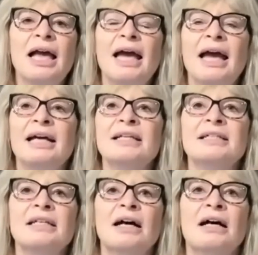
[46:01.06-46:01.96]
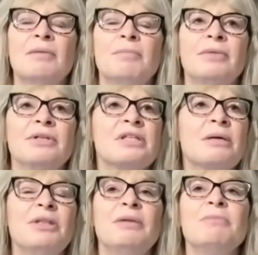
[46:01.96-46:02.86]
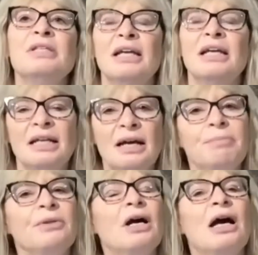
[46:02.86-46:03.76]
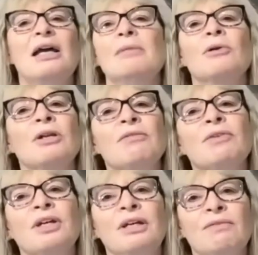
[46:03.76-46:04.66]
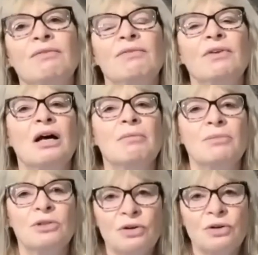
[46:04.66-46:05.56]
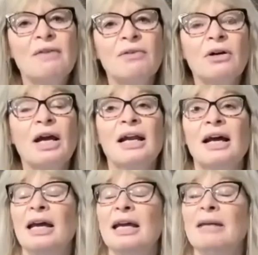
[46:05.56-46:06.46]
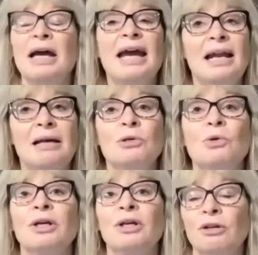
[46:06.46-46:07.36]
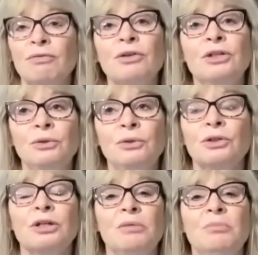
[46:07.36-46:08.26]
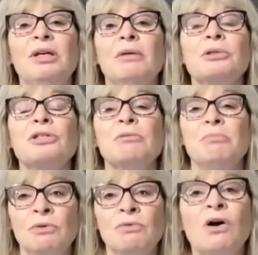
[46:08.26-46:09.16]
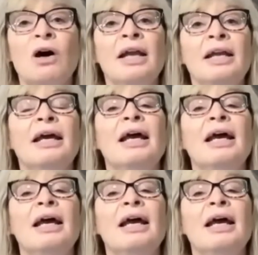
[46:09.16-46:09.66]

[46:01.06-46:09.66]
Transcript: and um, some of them said, Yep, yeah, I am going to forgive um, the driver. And I, in my head, I'm going, Good for you. You're going to be able to move on